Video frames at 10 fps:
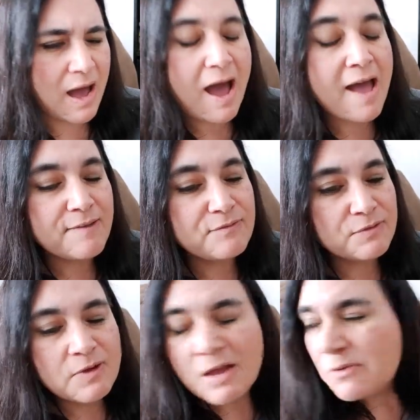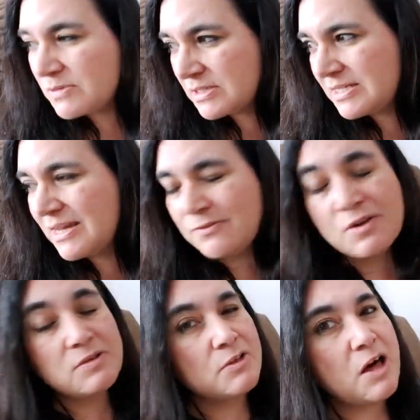I've received
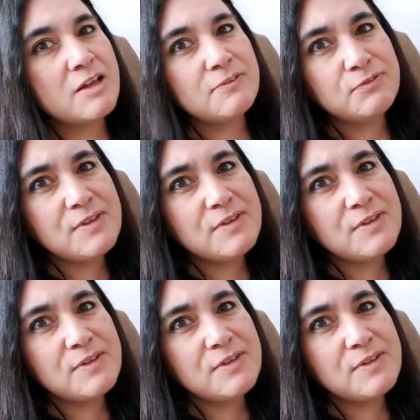a lot of